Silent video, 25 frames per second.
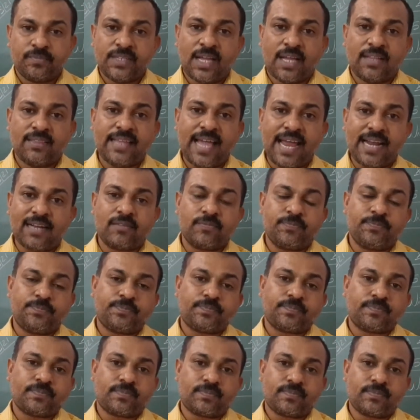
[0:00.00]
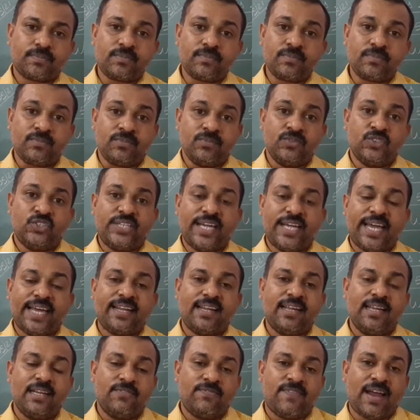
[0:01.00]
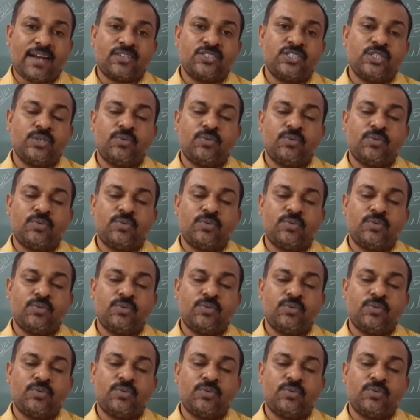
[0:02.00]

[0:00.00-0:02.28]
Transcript: And that chair, in fact,